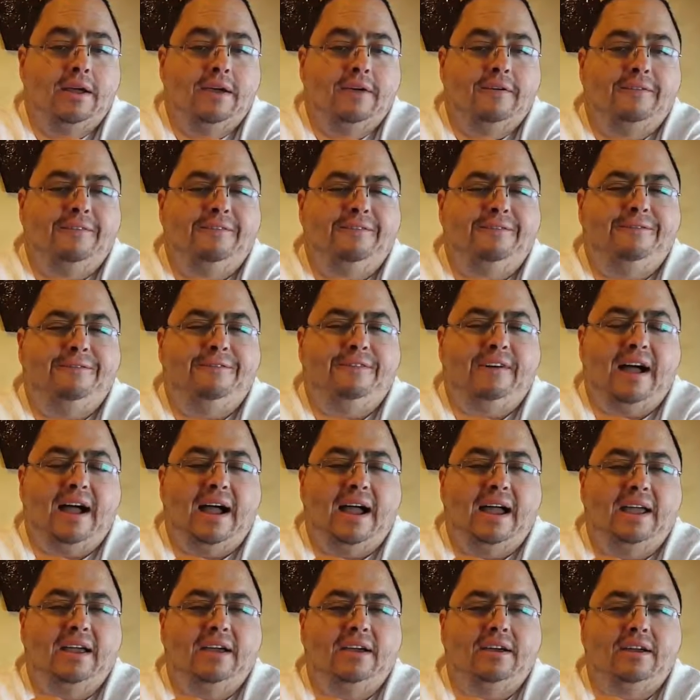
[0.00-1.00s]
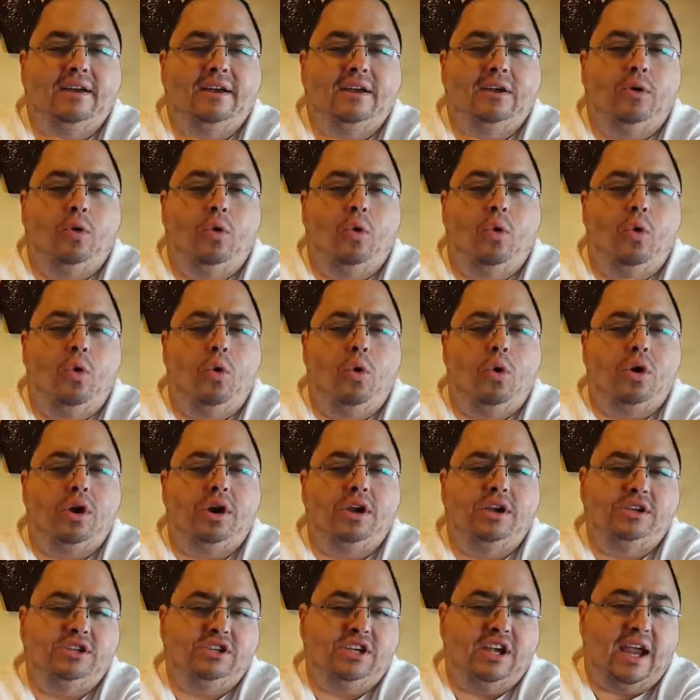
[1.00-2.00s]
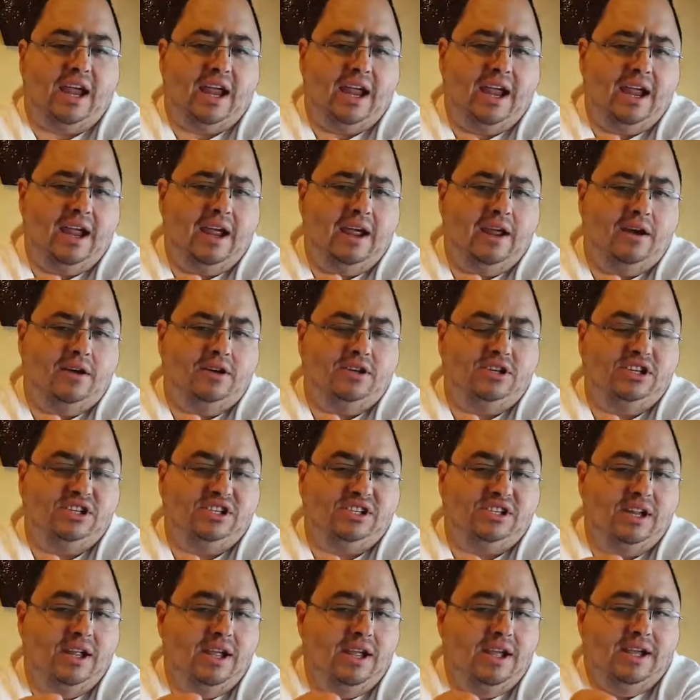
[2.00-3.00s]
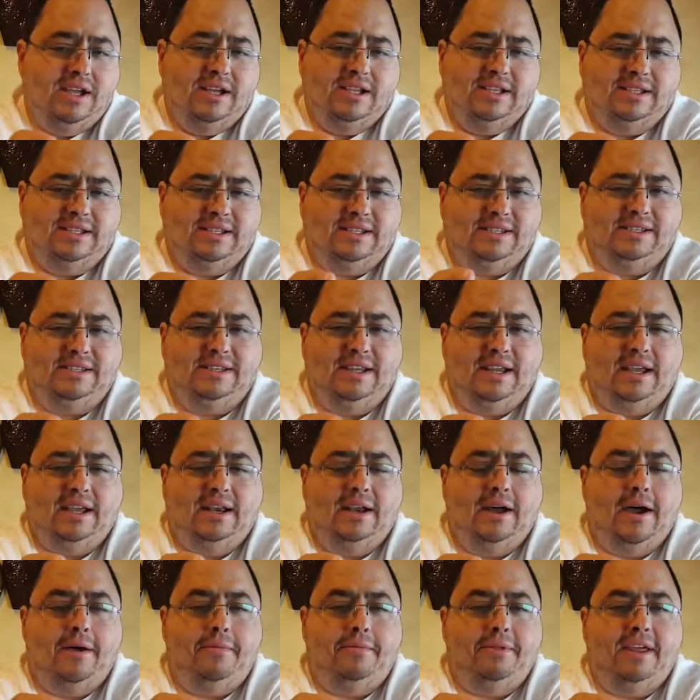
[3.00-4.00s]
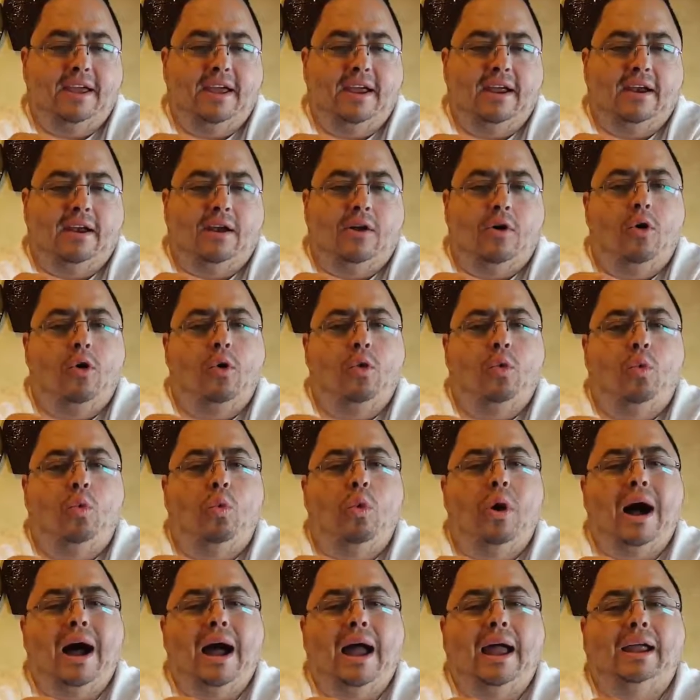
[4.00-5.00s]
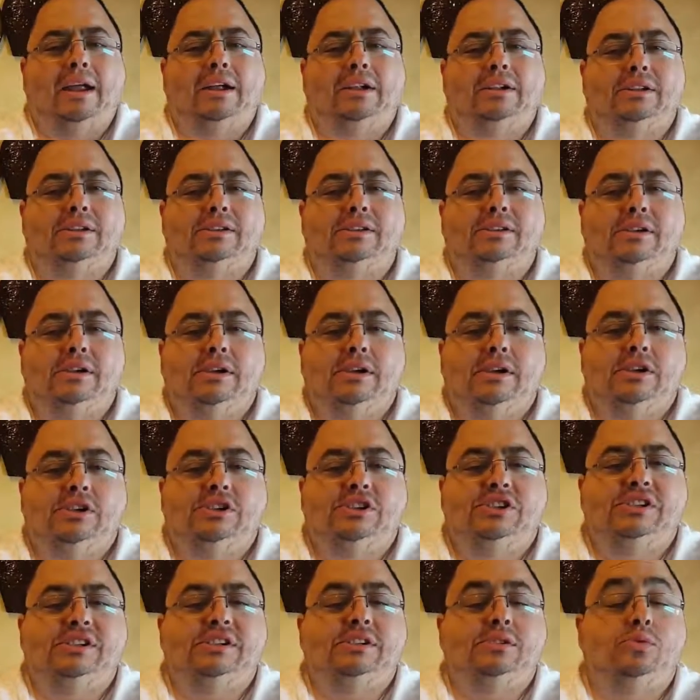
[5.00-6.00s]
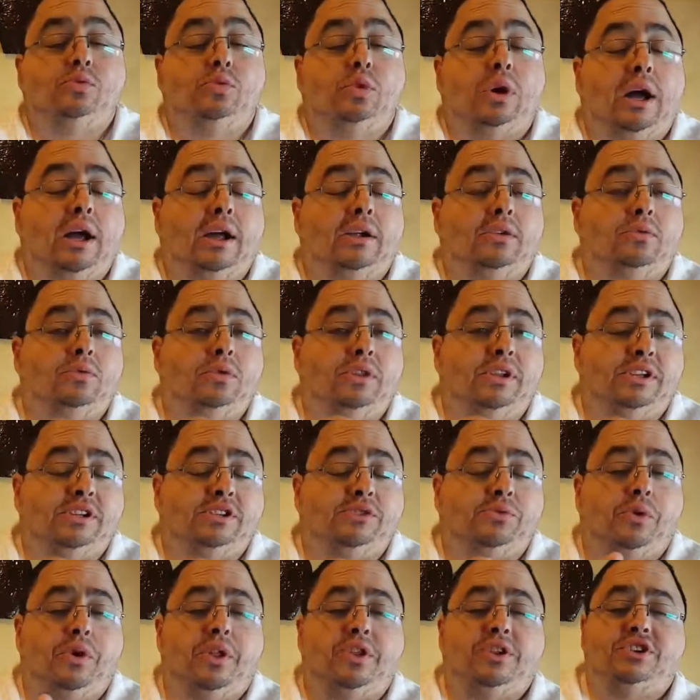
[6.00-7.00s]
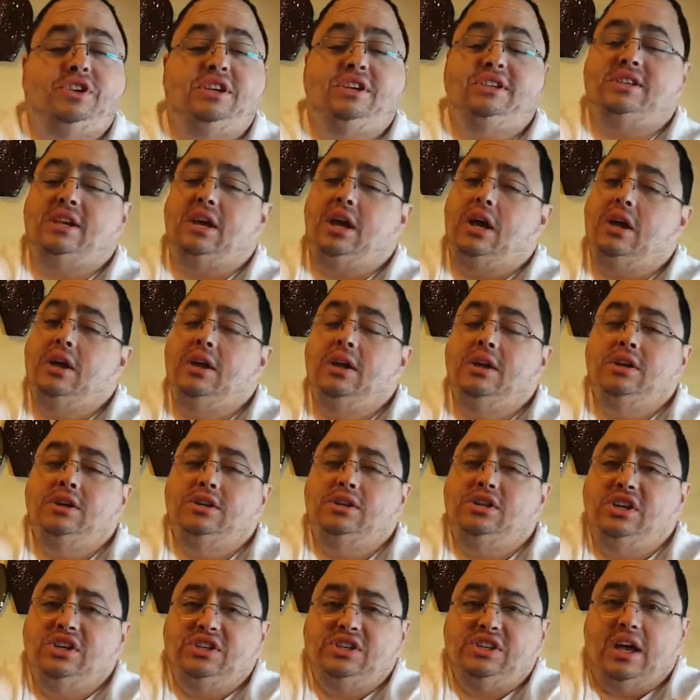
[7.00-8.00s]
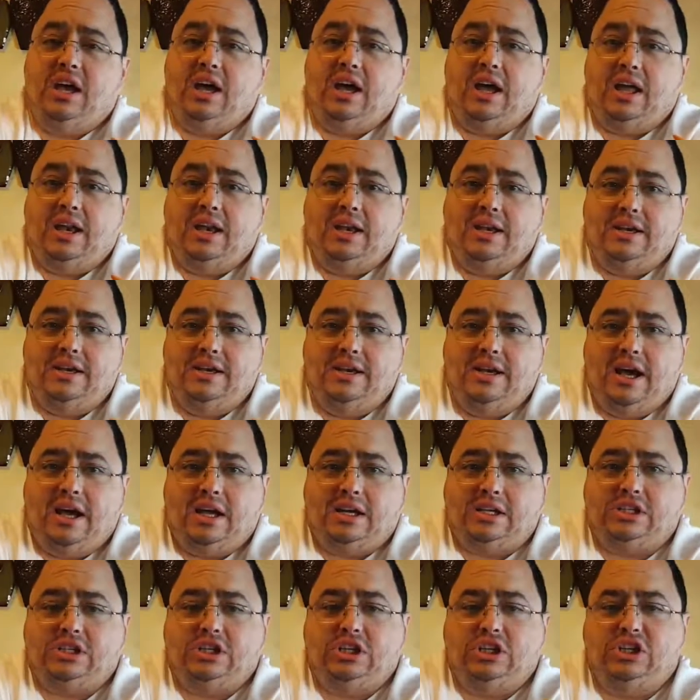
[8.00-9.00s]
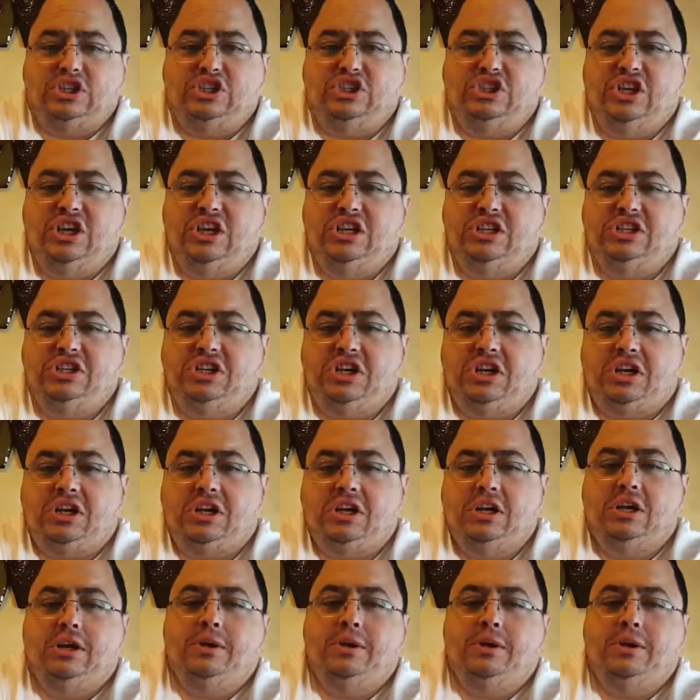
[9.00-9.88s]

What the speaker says: Fiery orange hair just sticking up there, all wild. She's a wild one, this one. She's a natural ginger.